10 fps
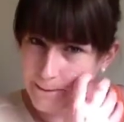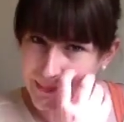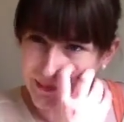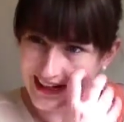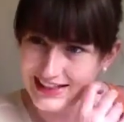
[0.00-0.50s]

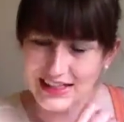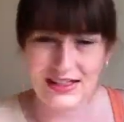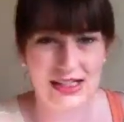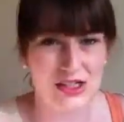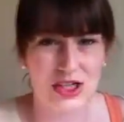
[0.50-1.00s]

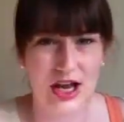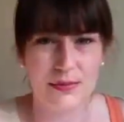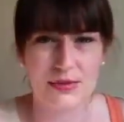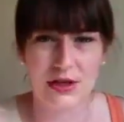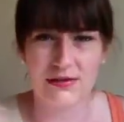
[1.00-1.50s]
brilliant in
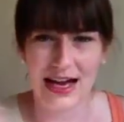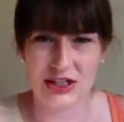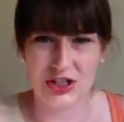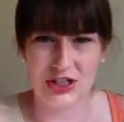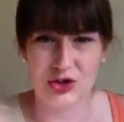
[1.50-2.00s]
terms of
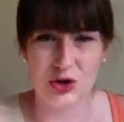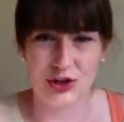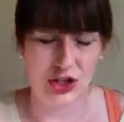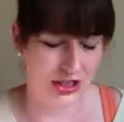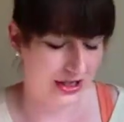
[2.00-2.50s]
actually
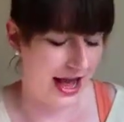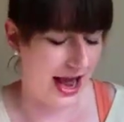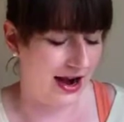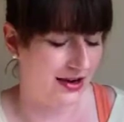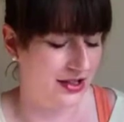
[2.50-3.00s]
nourishing your
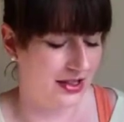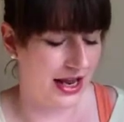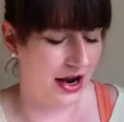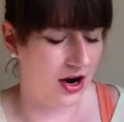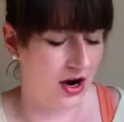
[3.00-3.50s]
hair. I think
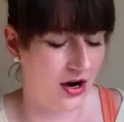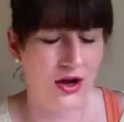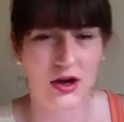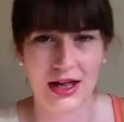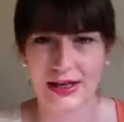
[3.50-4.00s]
they are
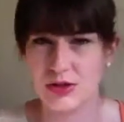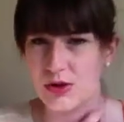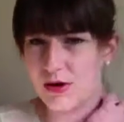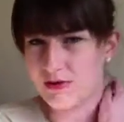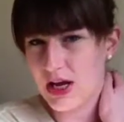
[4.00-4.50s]
like
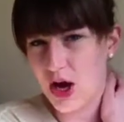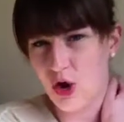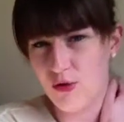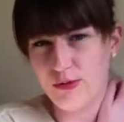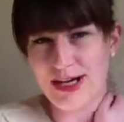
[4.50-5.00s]
sort of
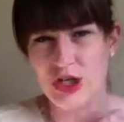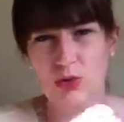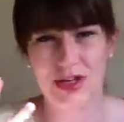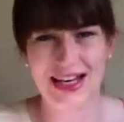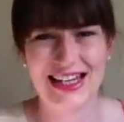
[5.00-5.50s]
when you
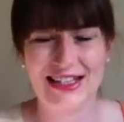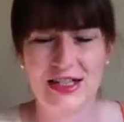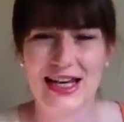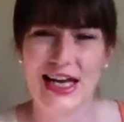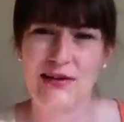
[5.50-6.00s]
want that
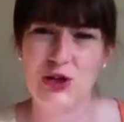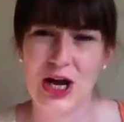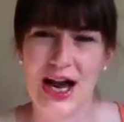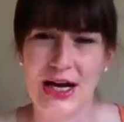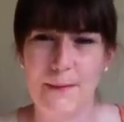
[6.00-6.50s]
instant hit of
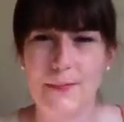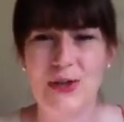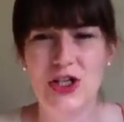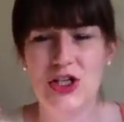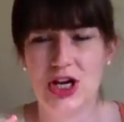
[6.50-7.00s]
shine and
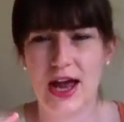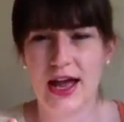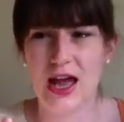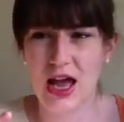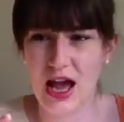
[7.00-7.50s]
moisture
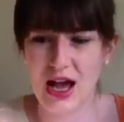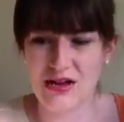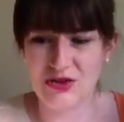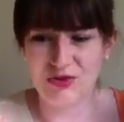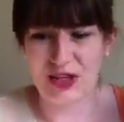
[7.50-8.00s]
and for